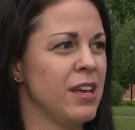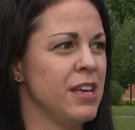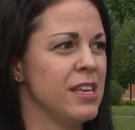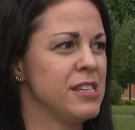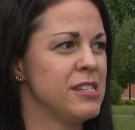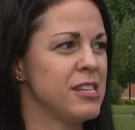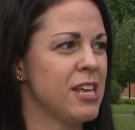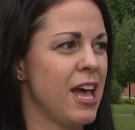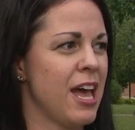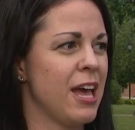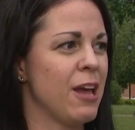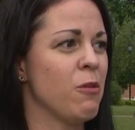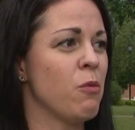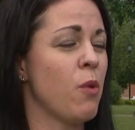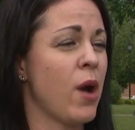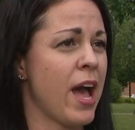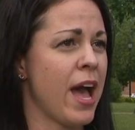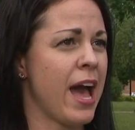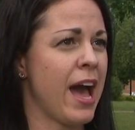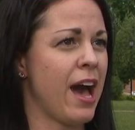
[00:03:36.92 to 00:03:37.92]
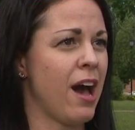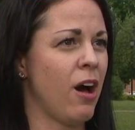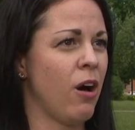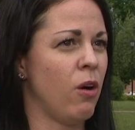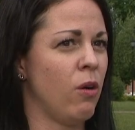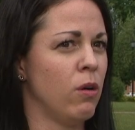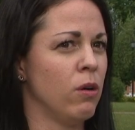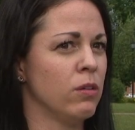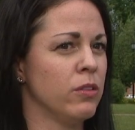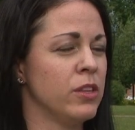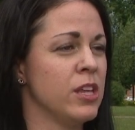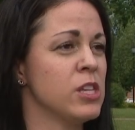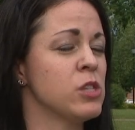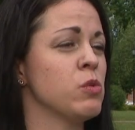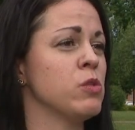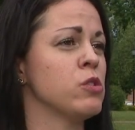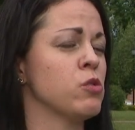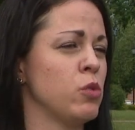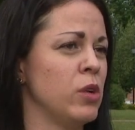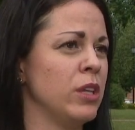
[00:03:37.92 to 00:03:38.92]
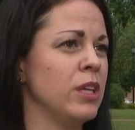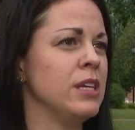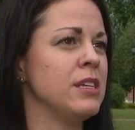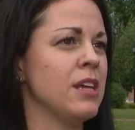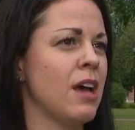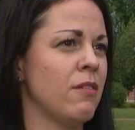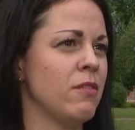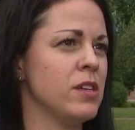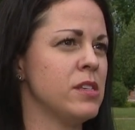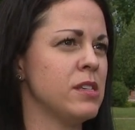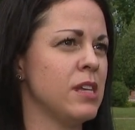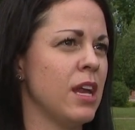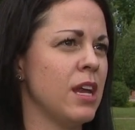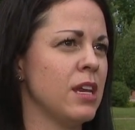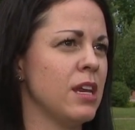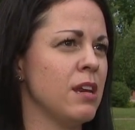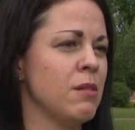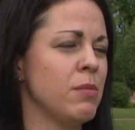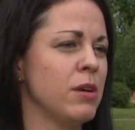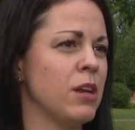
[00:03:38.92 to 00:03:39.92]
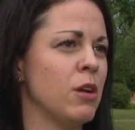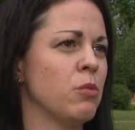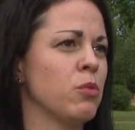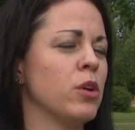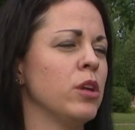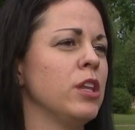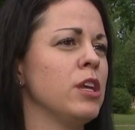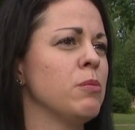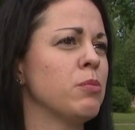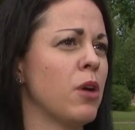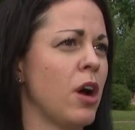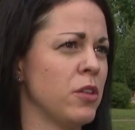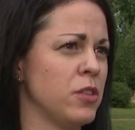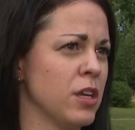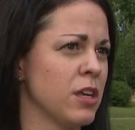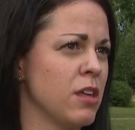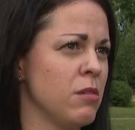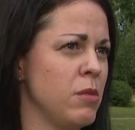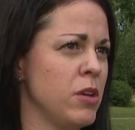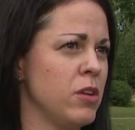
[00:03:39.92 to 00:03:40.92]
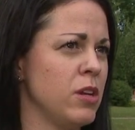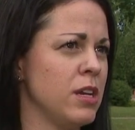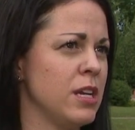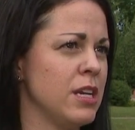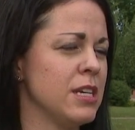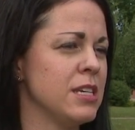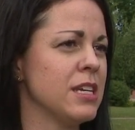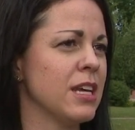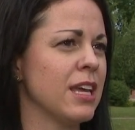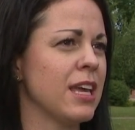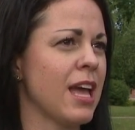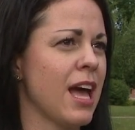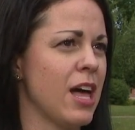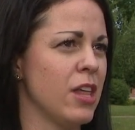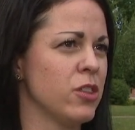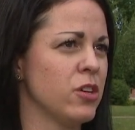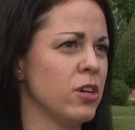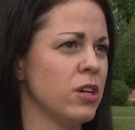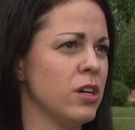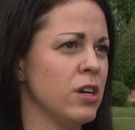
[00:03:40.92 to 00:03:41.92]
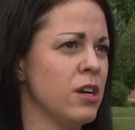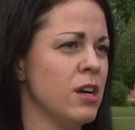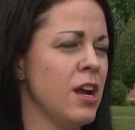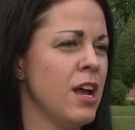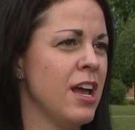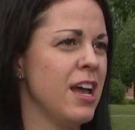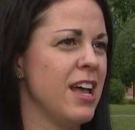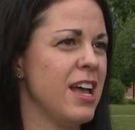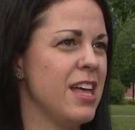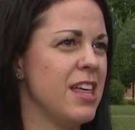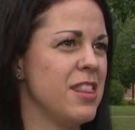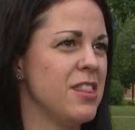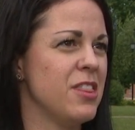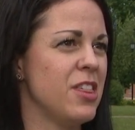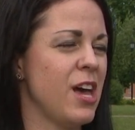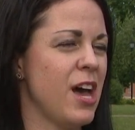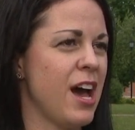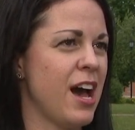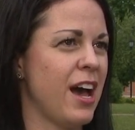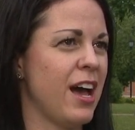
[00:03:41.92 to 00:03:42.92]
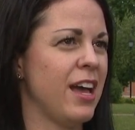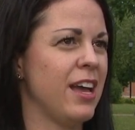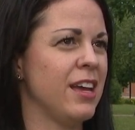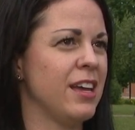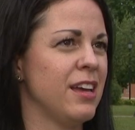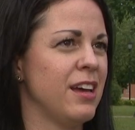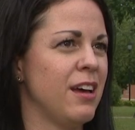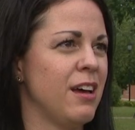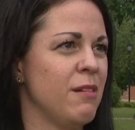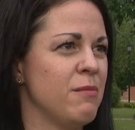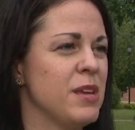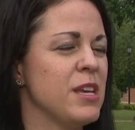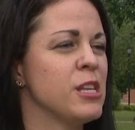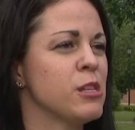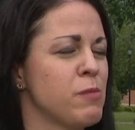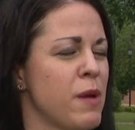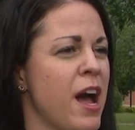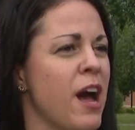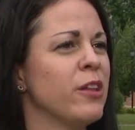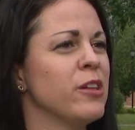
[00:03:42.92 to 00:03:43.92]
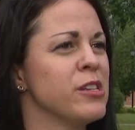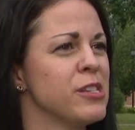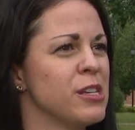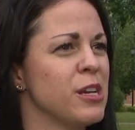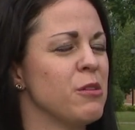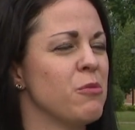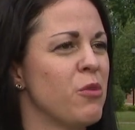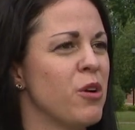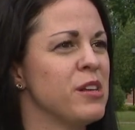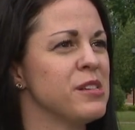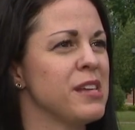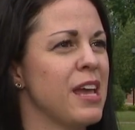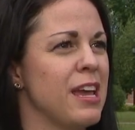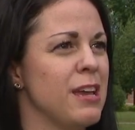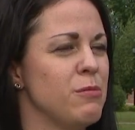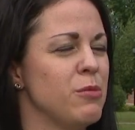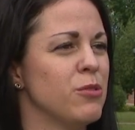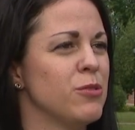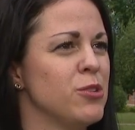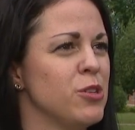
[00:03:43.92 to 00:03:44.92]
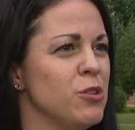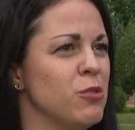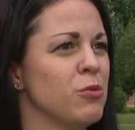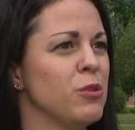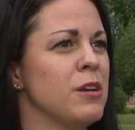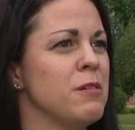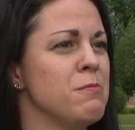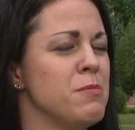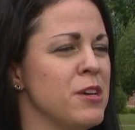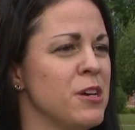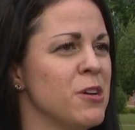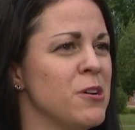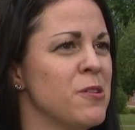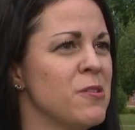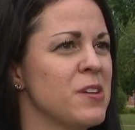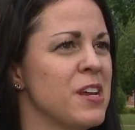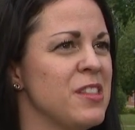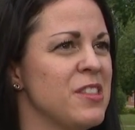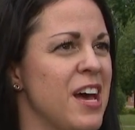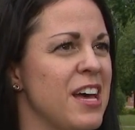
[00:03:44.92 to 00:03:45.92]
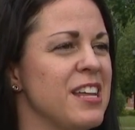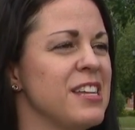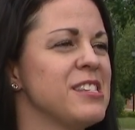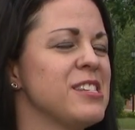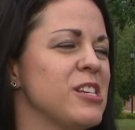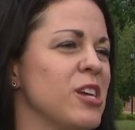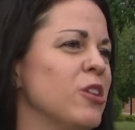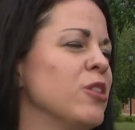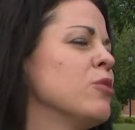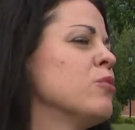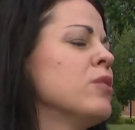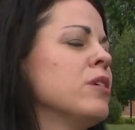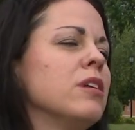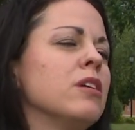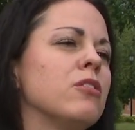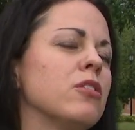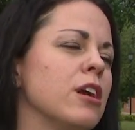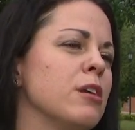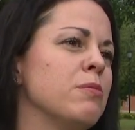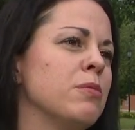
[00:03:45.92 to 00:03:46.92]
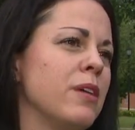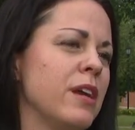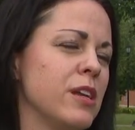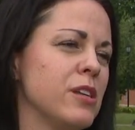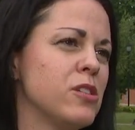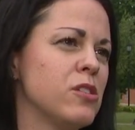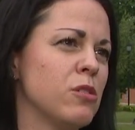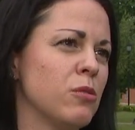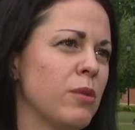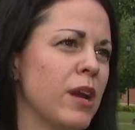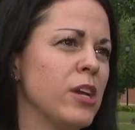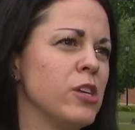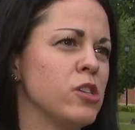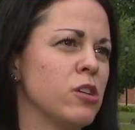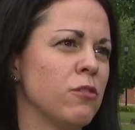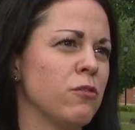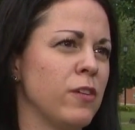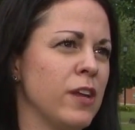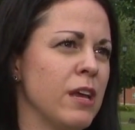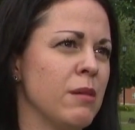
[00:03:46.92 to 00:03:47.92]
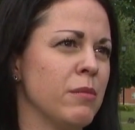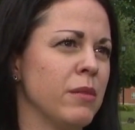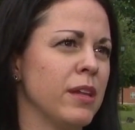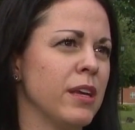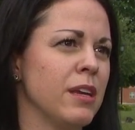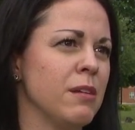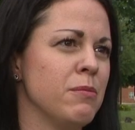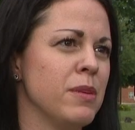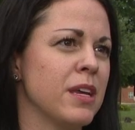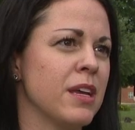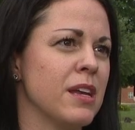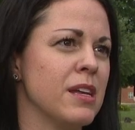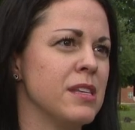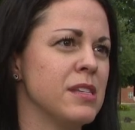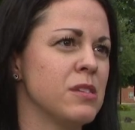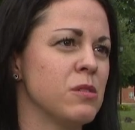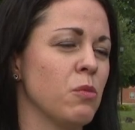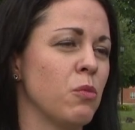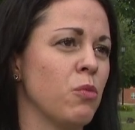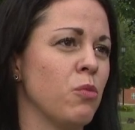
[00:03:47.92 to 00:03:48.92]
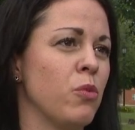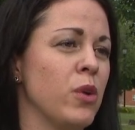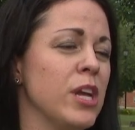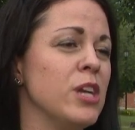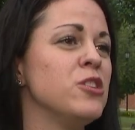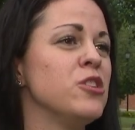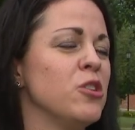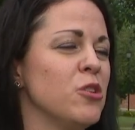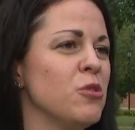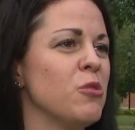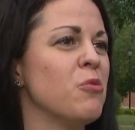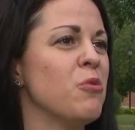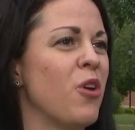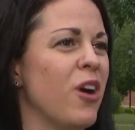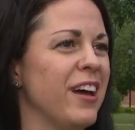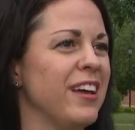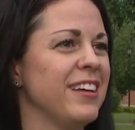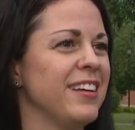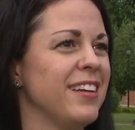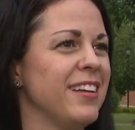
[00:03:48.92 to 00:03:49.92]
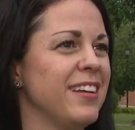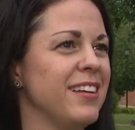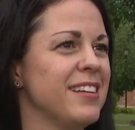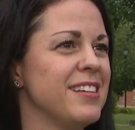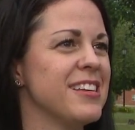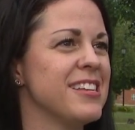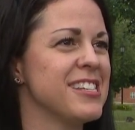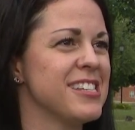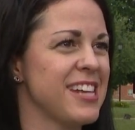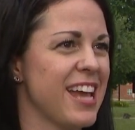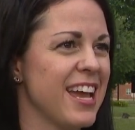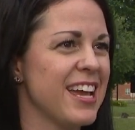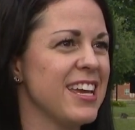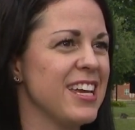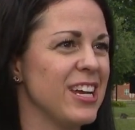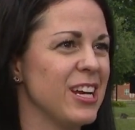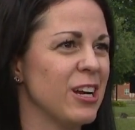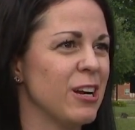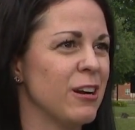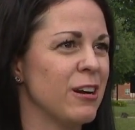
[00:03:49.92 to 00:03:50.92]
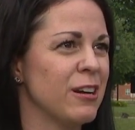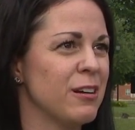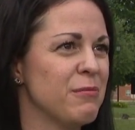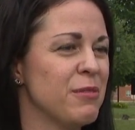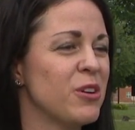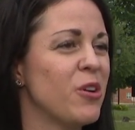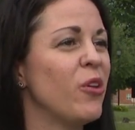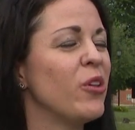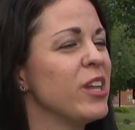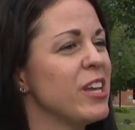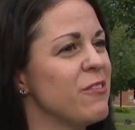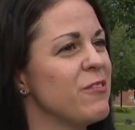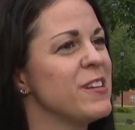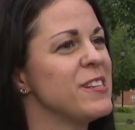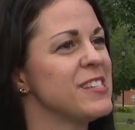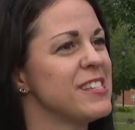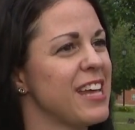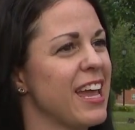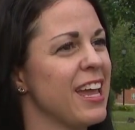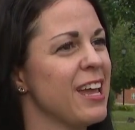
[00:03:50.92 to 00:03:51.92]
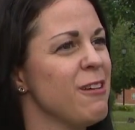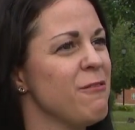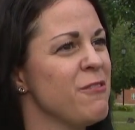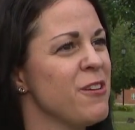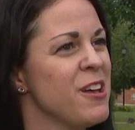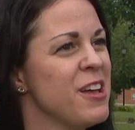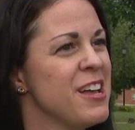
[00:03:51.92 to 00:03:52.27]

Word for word: say, wow, this was really devastating, but it really brought the community together, and that um, East Palestine was able to rebuild, and that it's still a really great place to raise your family because we do want to stay here, but only if it's safe.